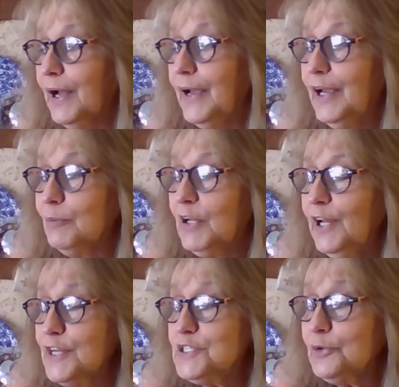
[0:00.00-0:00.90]
I am
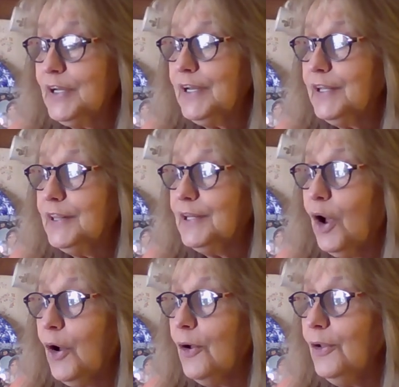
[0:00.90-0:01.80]
clustering
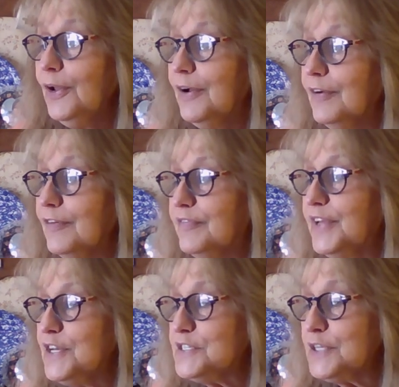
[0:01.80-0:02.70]
all of
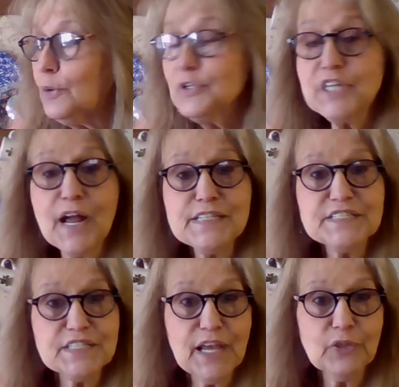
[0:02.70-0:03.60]
the single
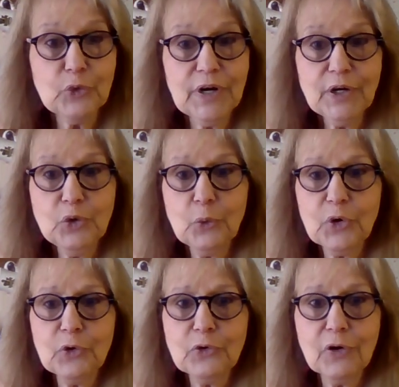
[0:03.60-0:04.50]
signs together in
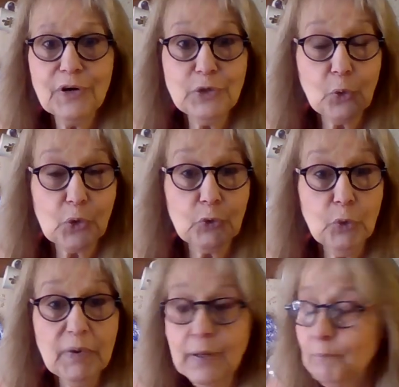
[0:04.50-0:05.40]
your er, in your
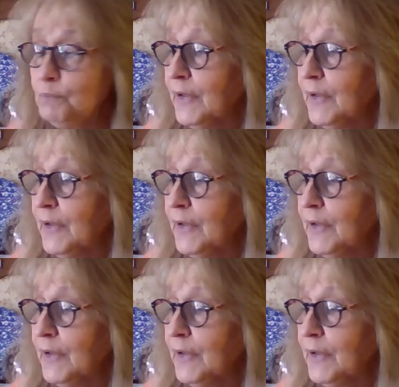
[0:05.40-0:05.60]
grouping.